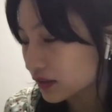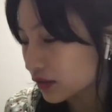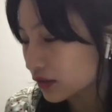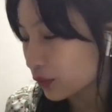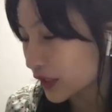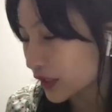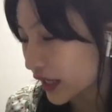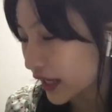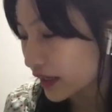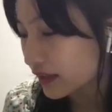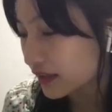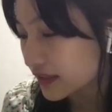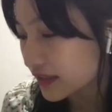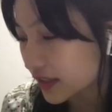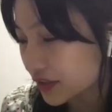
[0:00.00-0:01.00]
we had
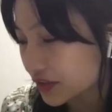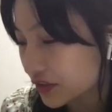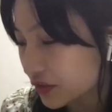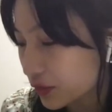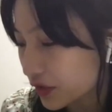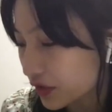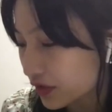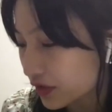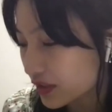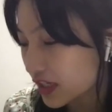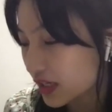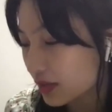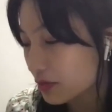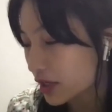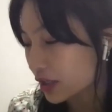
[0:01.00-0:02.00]
a session with
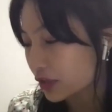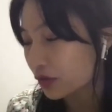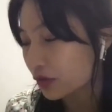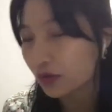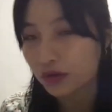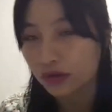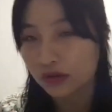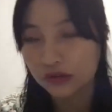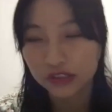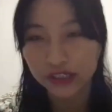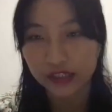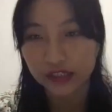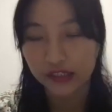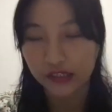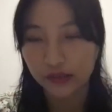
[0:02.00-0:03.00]
Tim Ingold, I
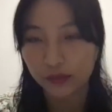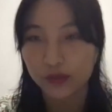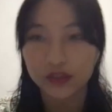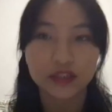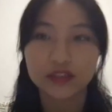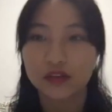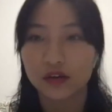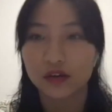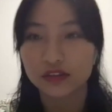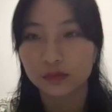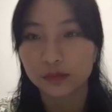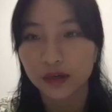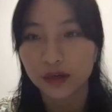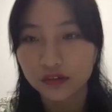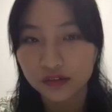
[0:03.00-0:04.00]
think, when he talked
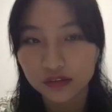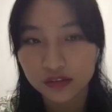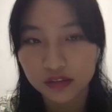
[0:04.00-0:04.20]
about